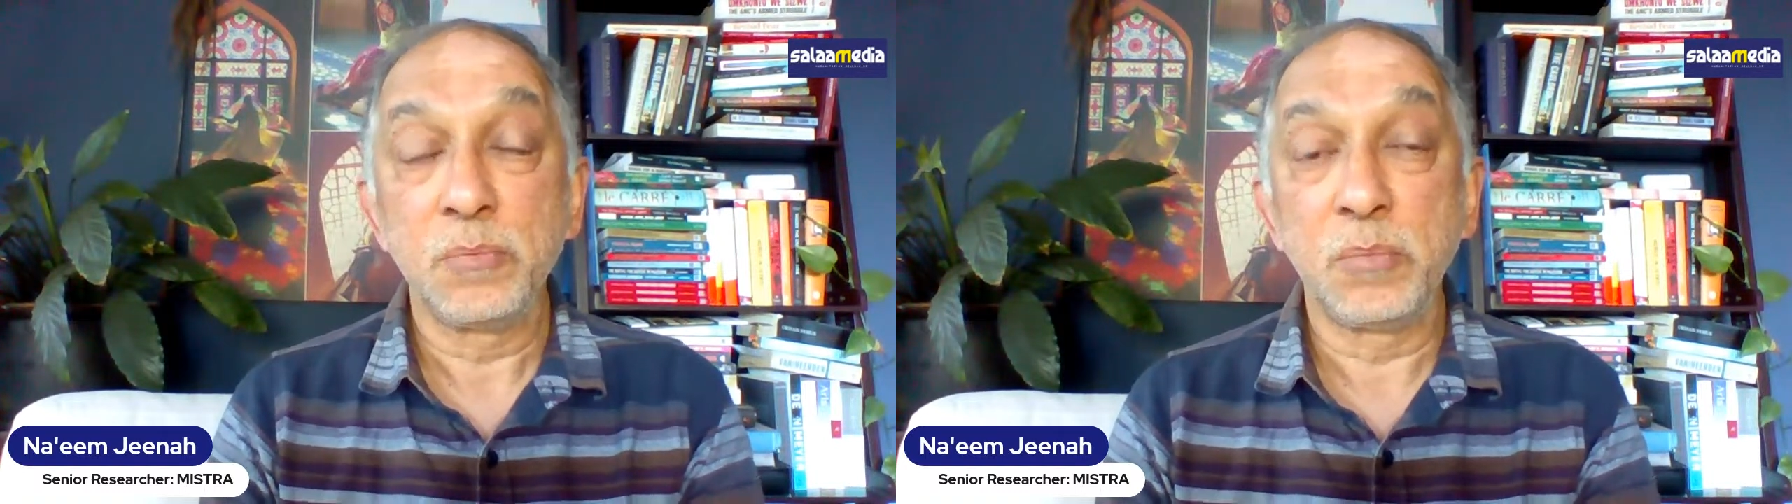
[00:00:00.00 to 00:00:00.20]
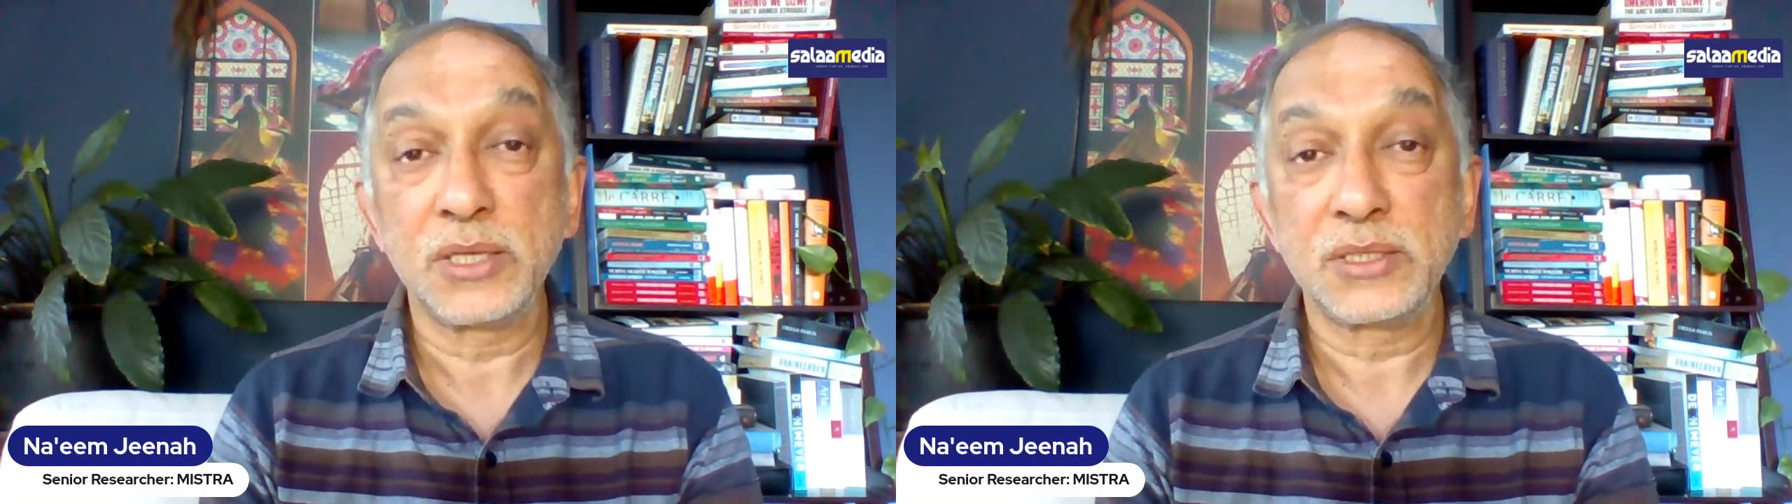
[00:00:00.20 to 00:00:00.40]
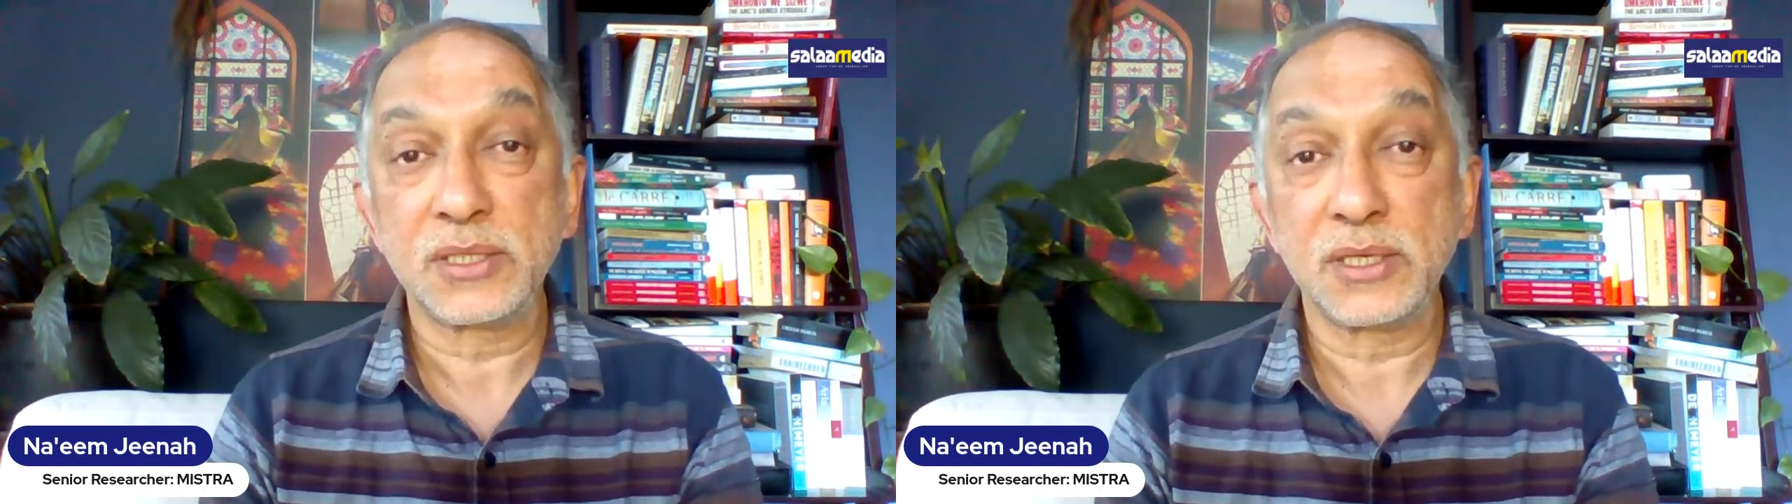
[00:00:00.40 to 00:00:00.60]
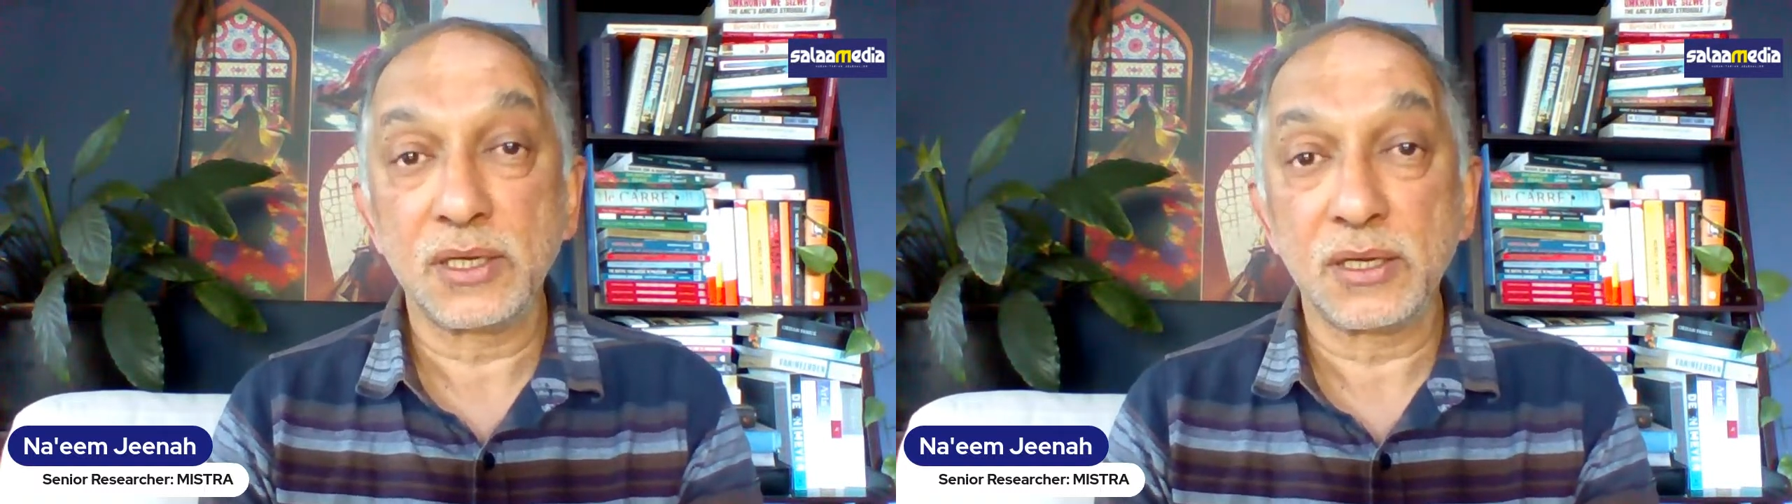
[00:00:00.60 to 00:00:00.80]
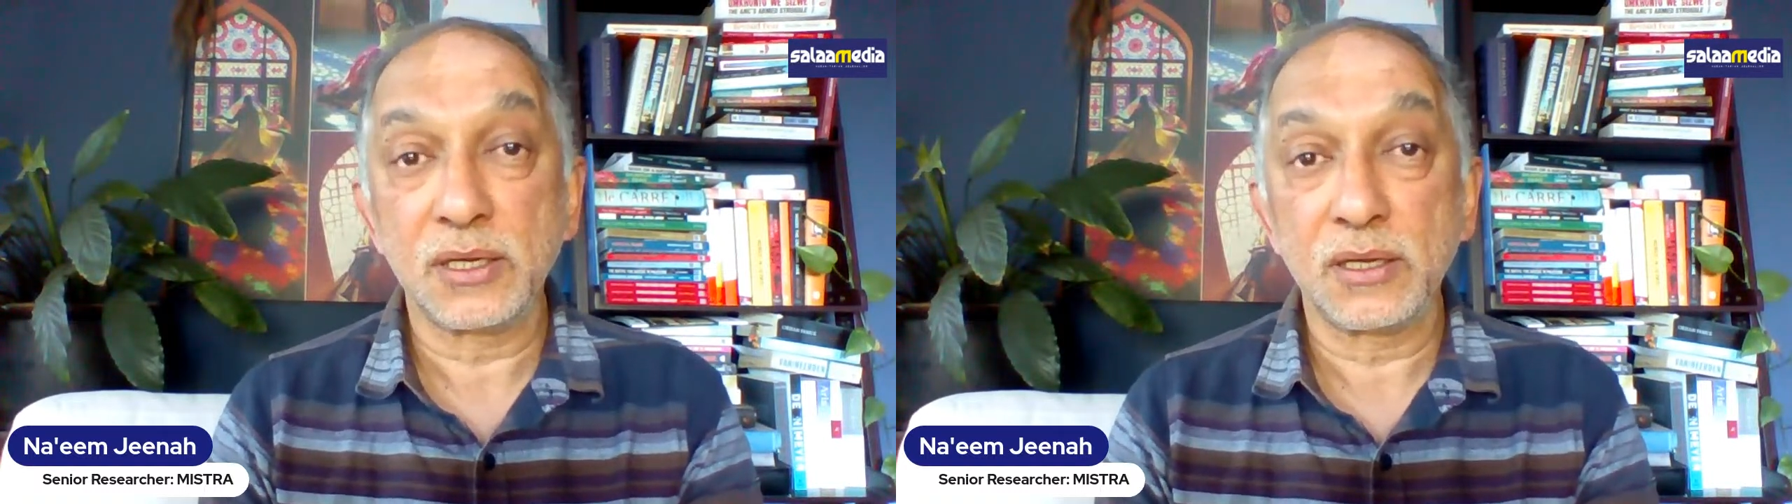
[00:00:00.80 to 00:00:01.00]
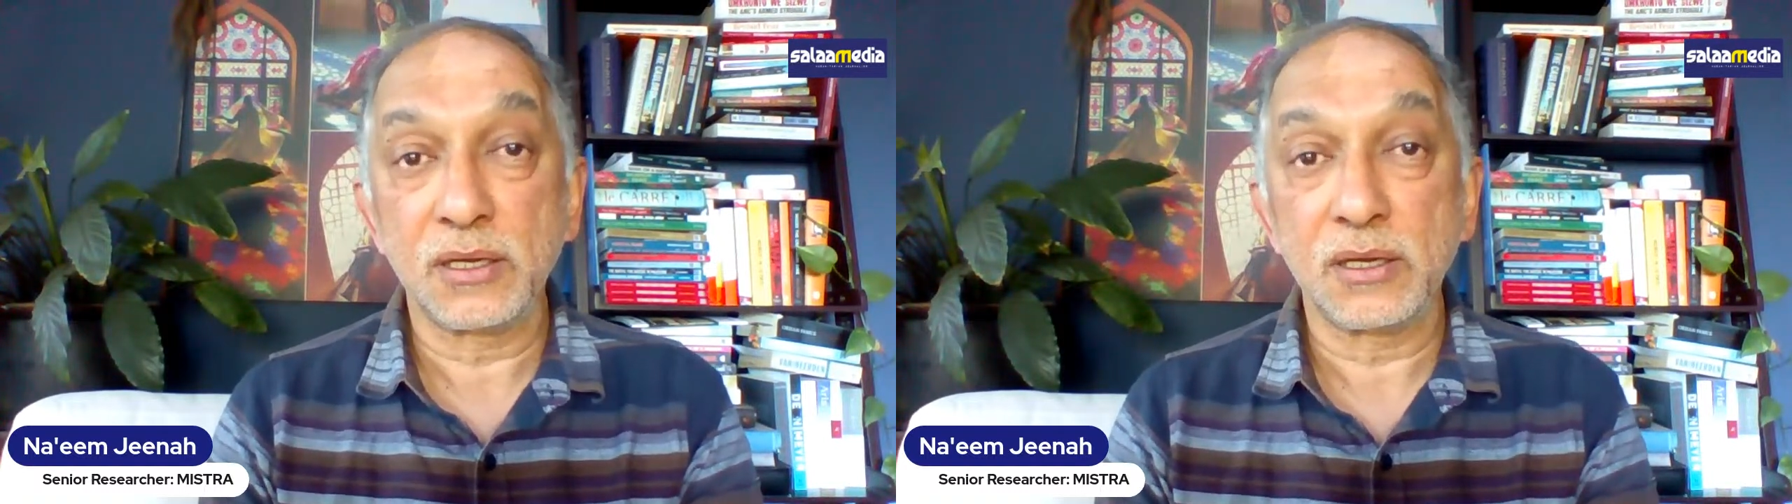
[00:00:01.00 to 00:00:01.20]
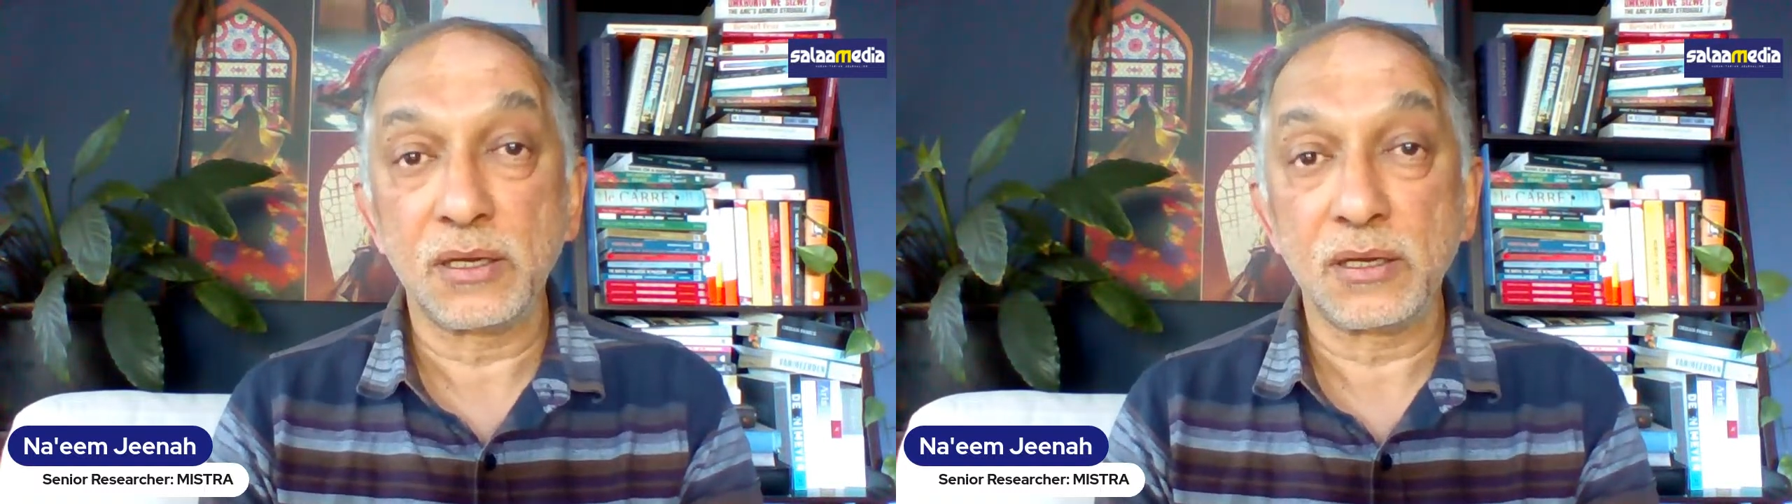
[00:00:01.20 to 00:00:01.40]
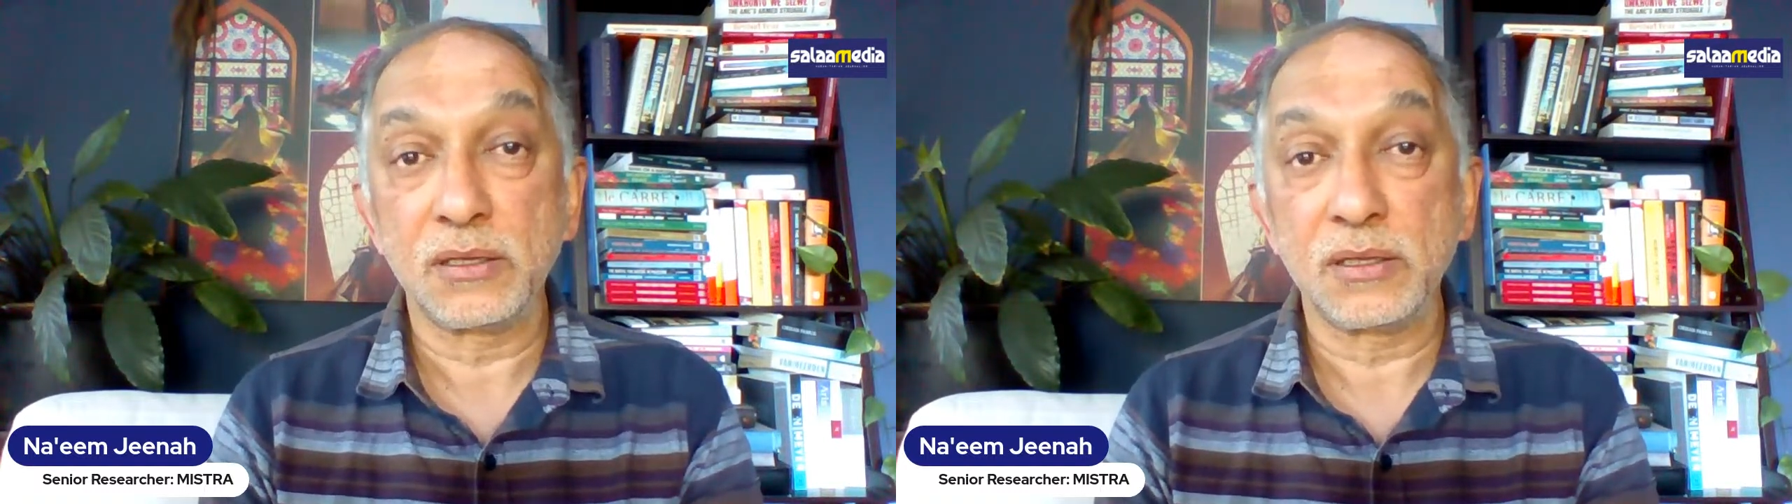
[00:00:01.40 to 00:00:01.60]
but
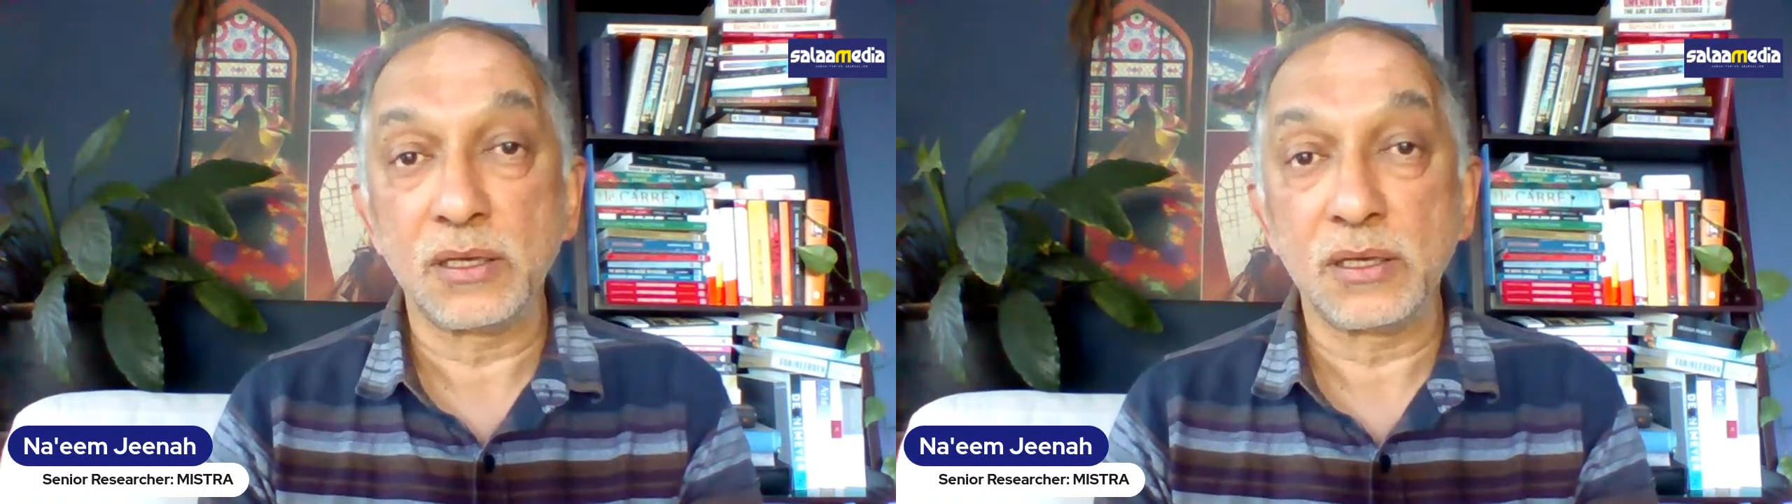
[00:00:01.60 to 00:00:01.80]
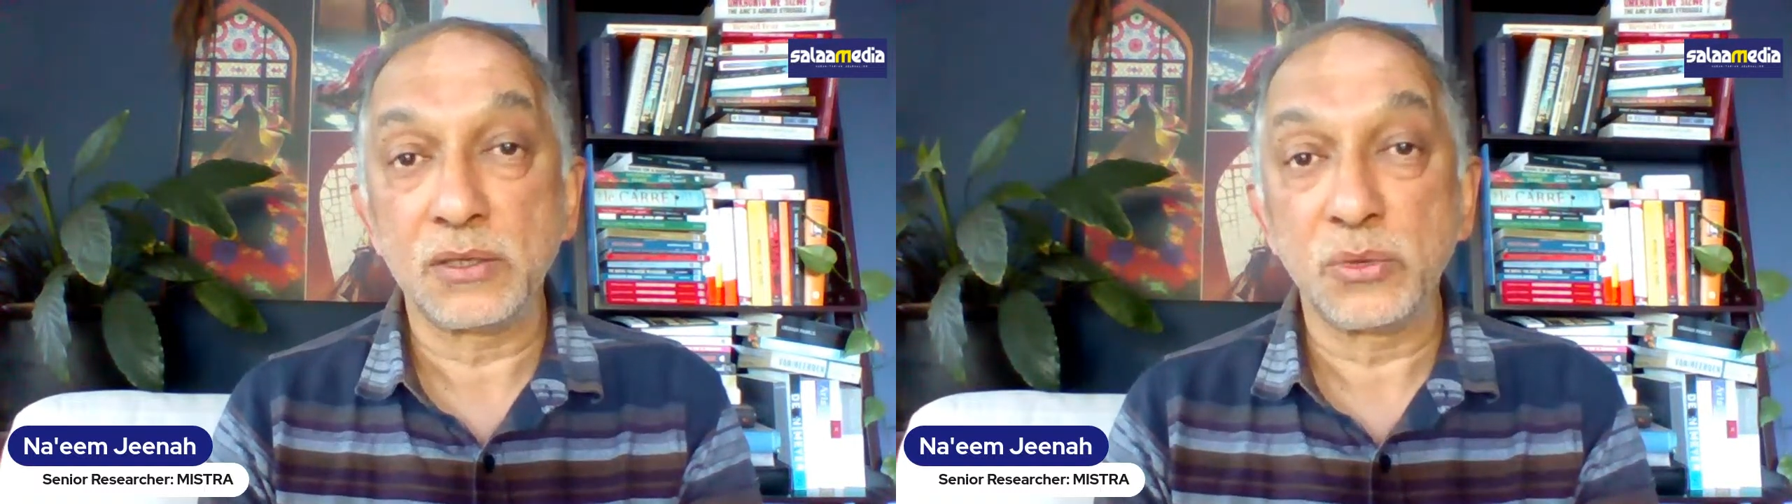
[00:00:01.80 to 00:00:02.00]
the